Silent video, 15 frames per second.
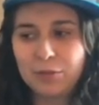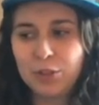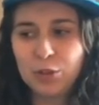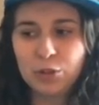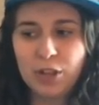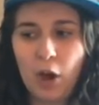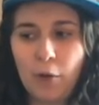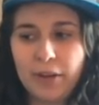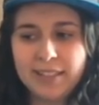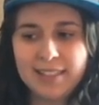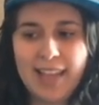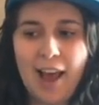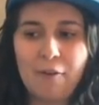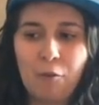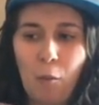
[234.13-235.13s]
do always
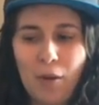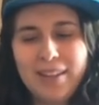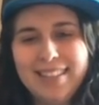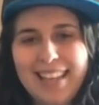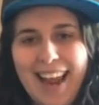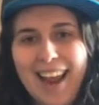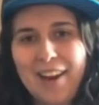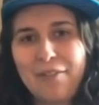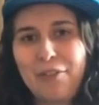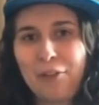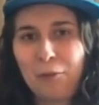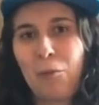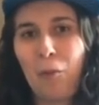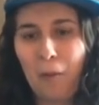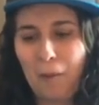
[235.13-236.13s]
have one day for
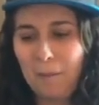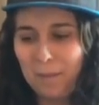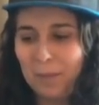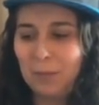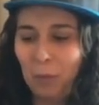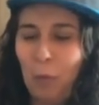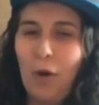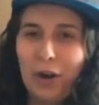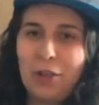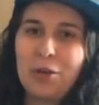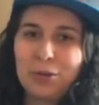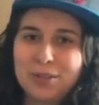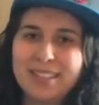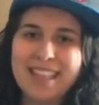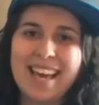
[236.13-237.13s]
one of
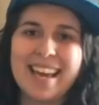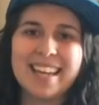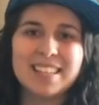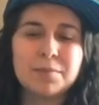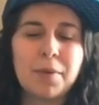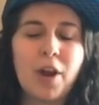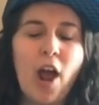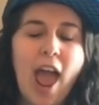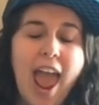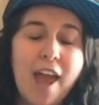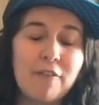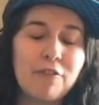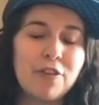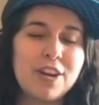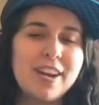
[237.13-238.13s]
those things, but
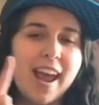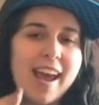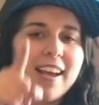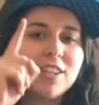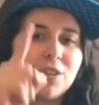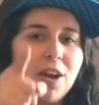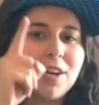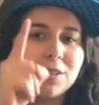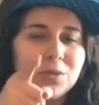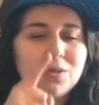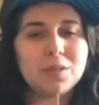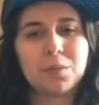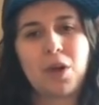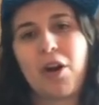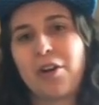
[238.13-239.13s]
every day try to do
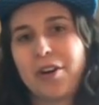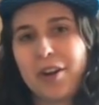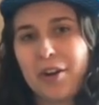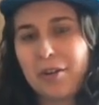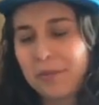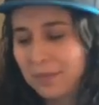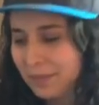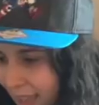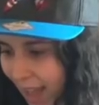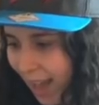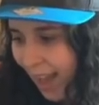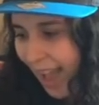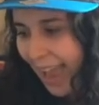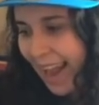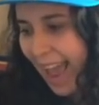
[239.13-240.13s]
some cardio.
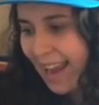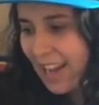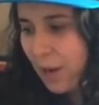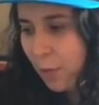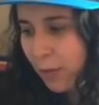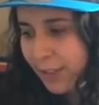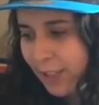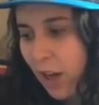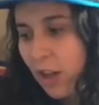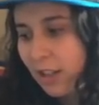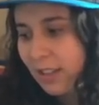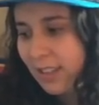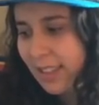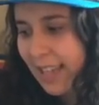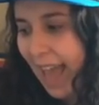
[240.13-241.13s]
Uh, and any
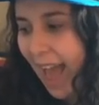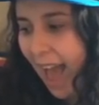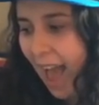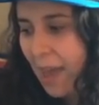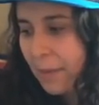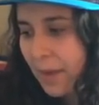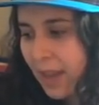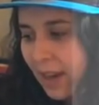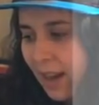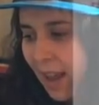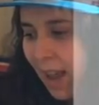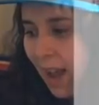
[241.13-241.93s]
results, yeah, I mean,